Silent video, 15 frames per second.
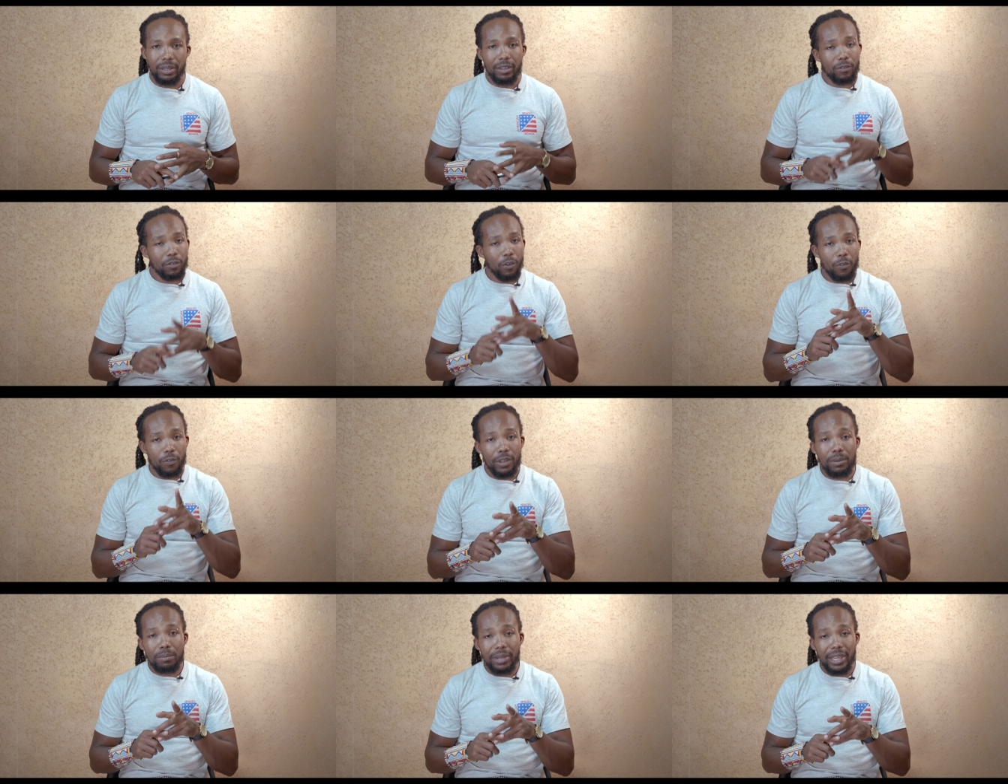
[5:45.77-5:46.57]
For
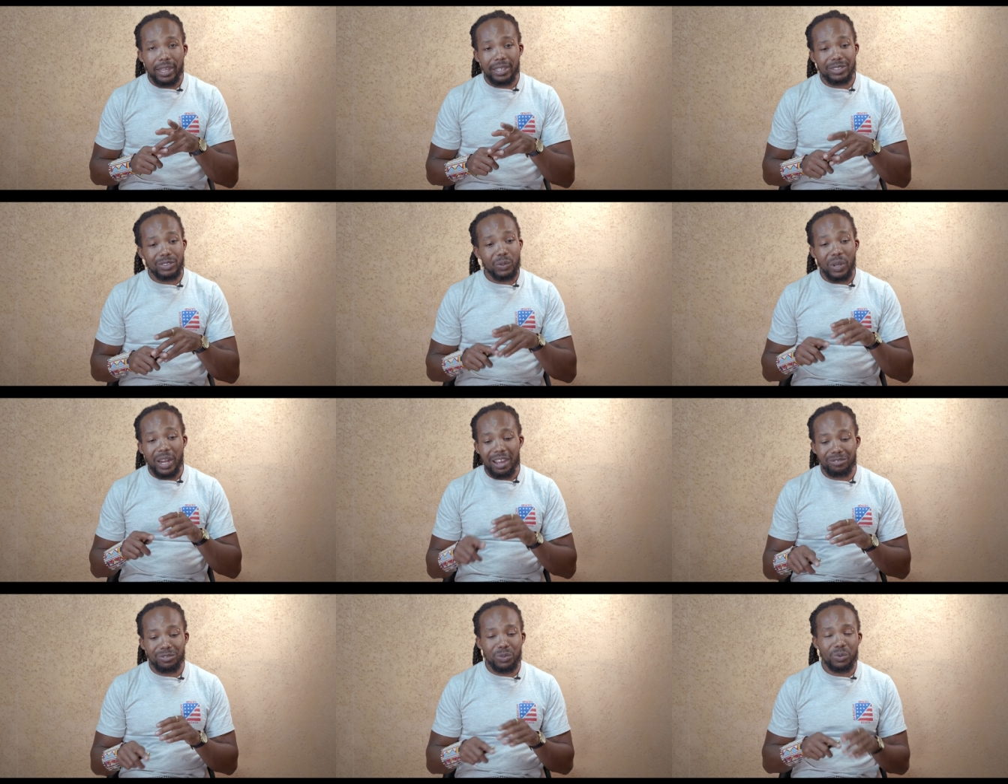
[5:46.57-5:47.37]
filmmakers, you'll
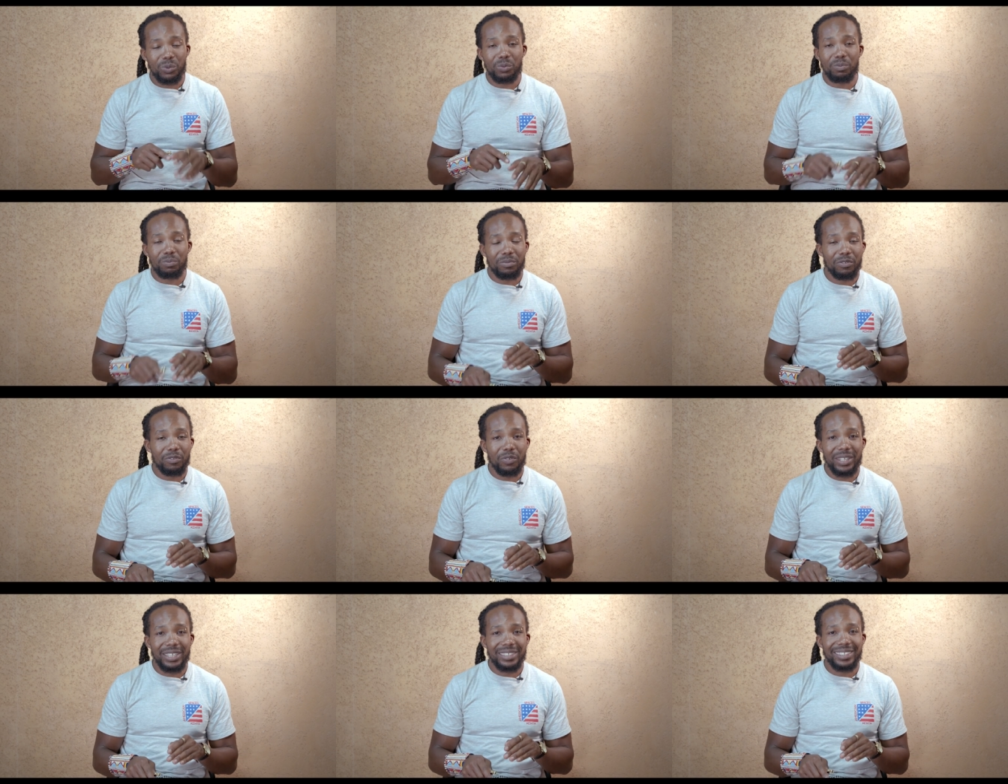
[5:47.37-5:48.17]
have to
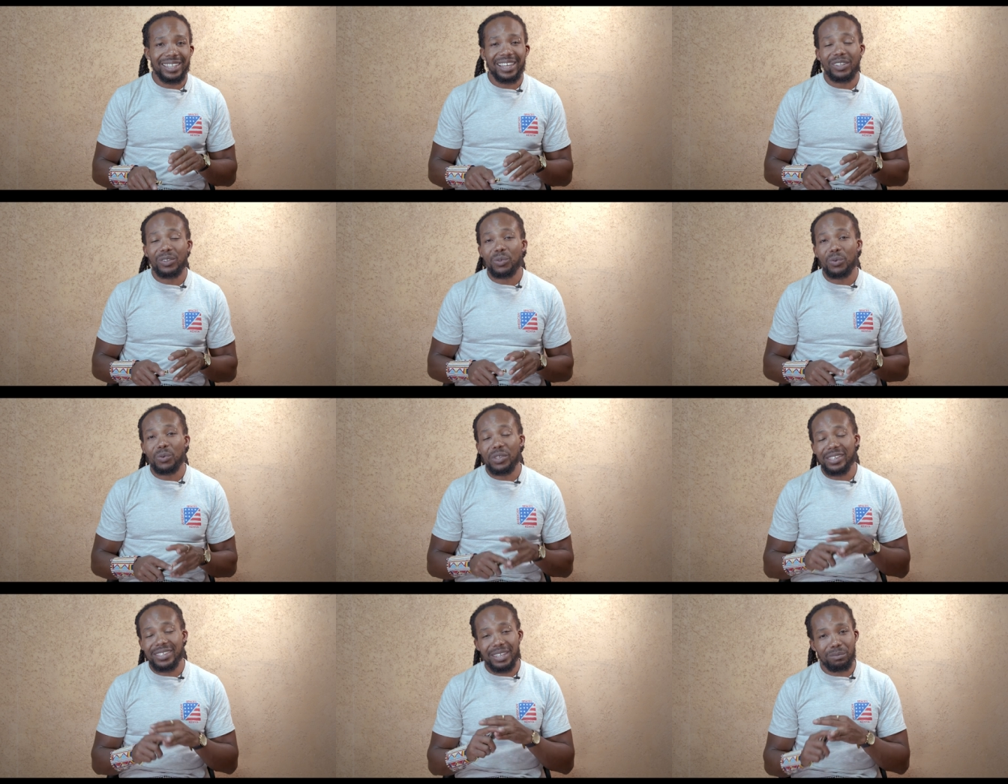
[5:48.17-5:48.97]
finish that look
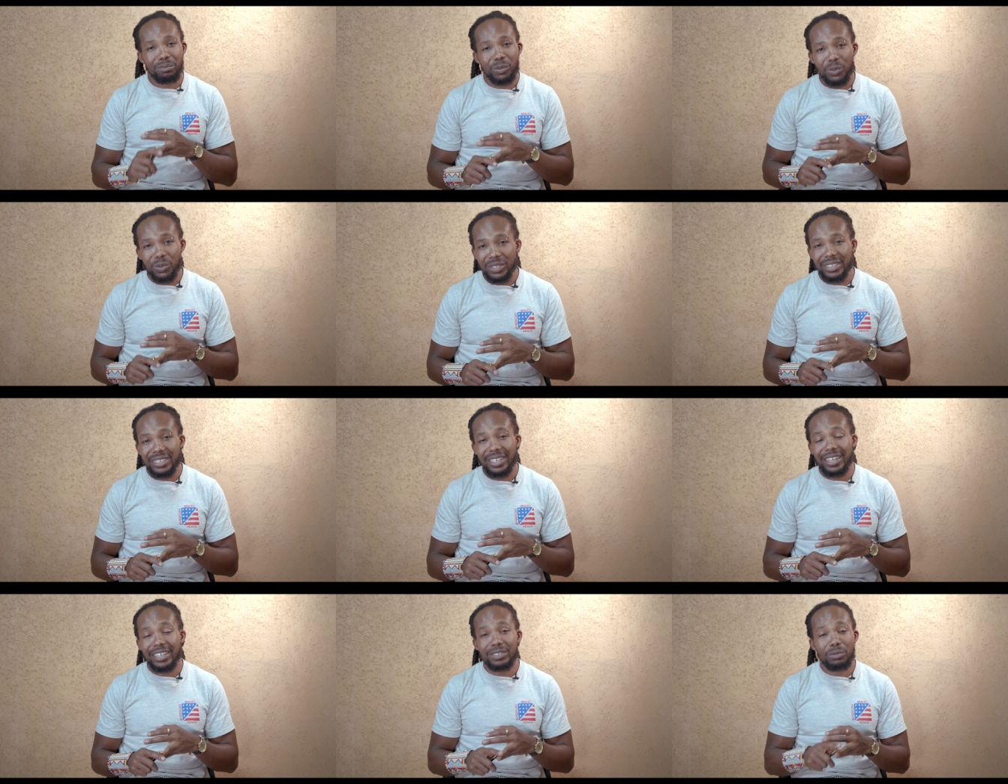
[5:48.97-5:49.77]
with some good
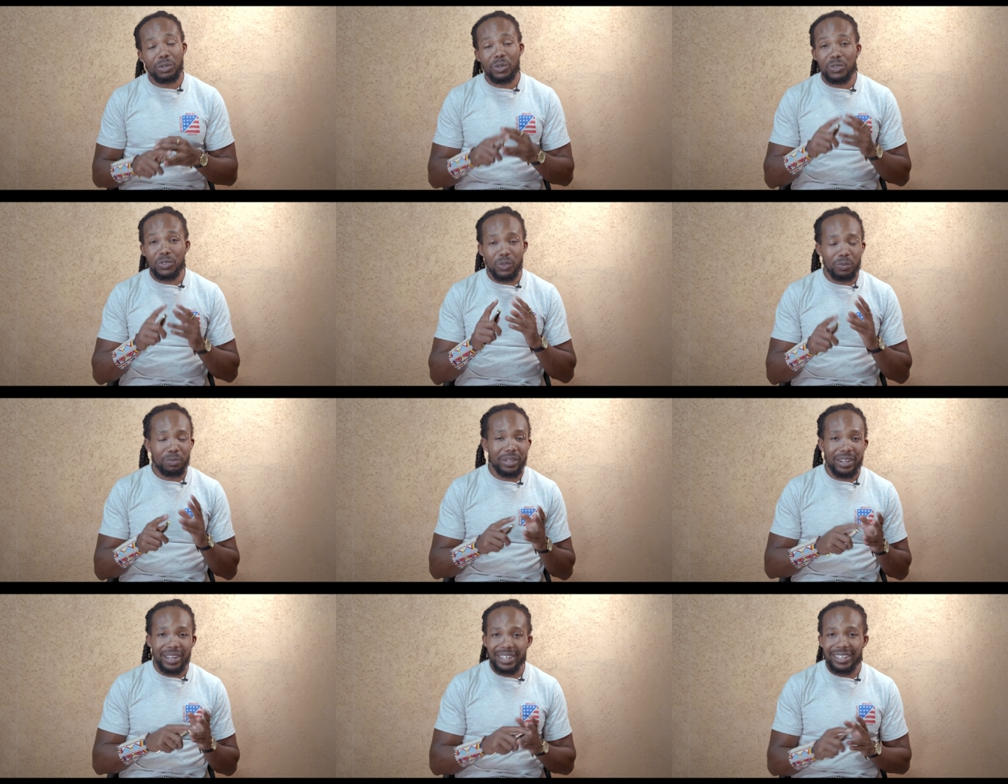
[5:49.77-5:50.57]
sneakers because you'll
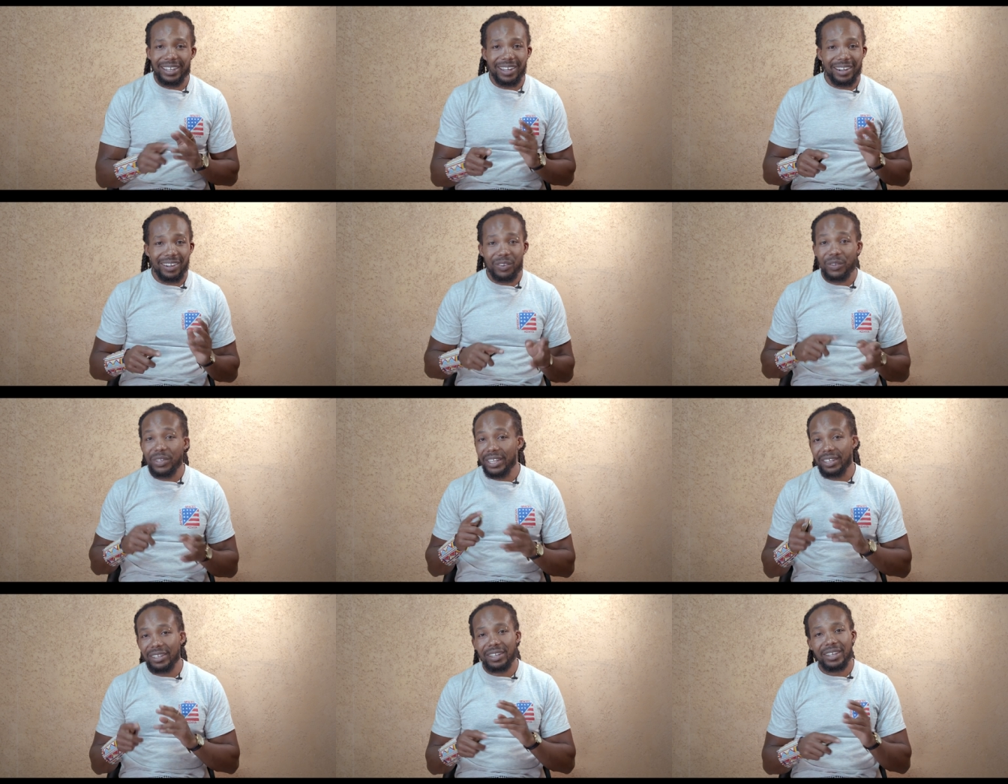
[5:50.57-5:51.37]
be running around
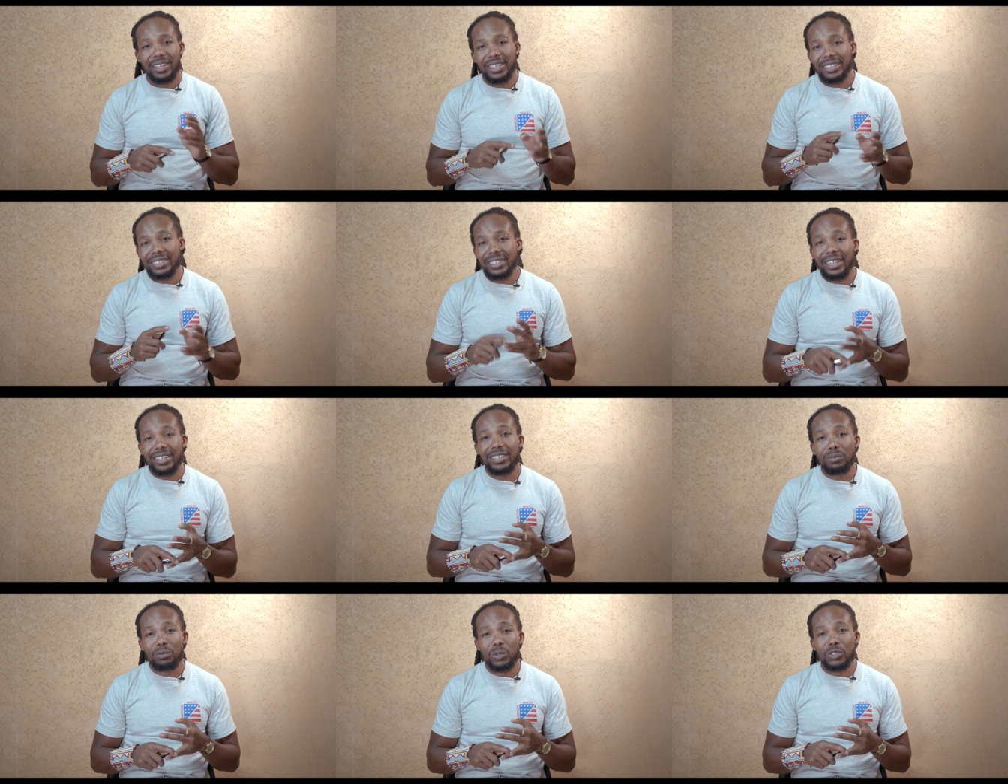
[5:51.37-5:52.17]
and
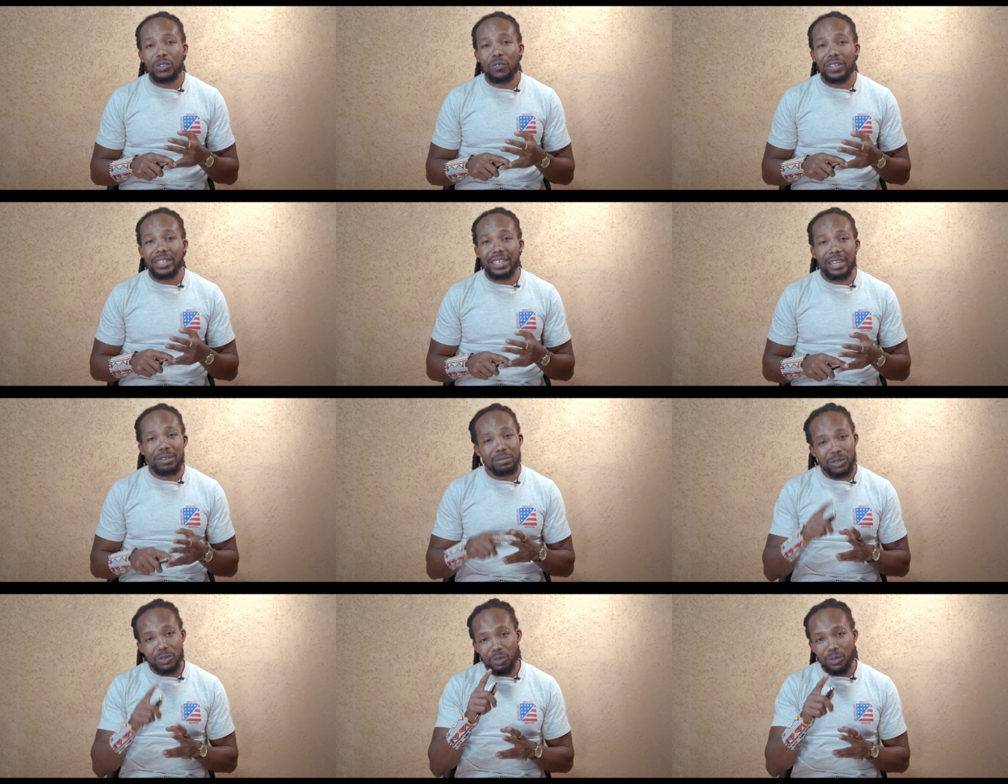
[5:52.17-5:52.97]
standing most of the
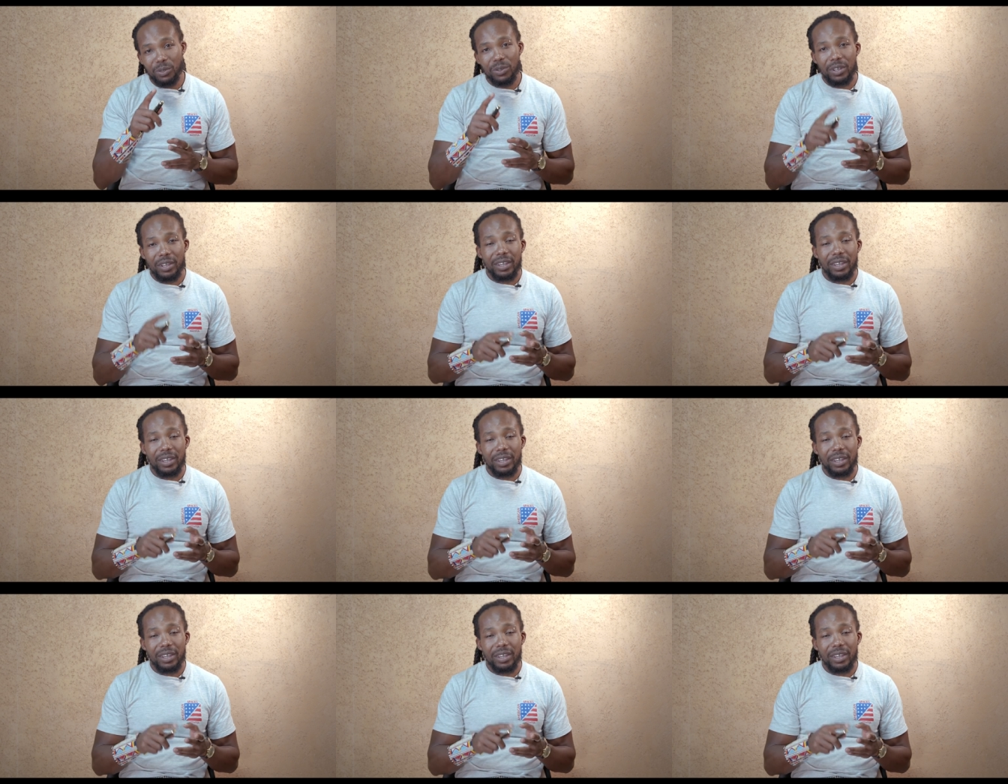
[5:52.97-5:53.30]
time. So